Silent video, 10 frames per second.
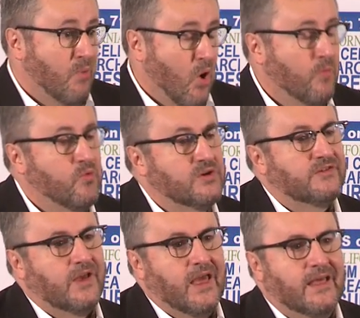Bob were
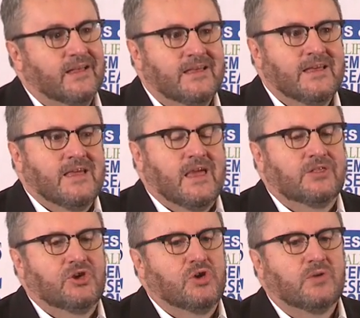saying, in
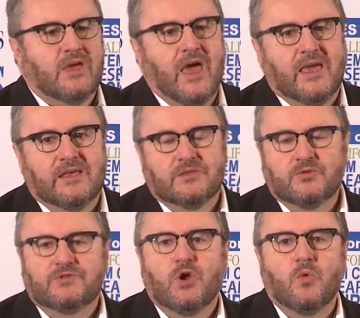the UK, there
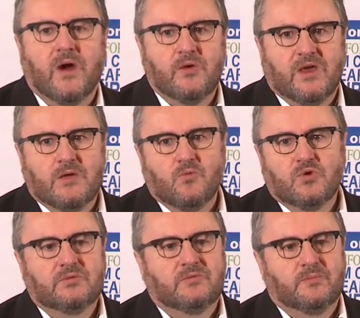was no way we
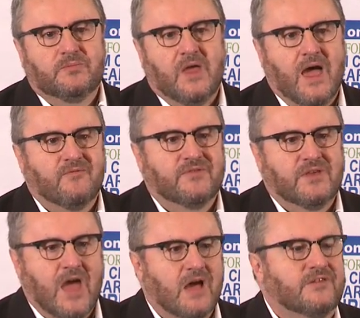would have
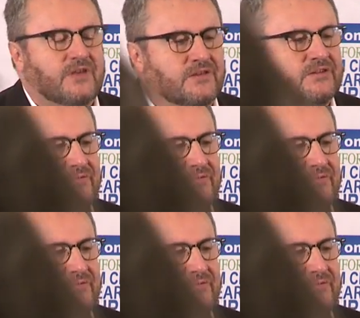the access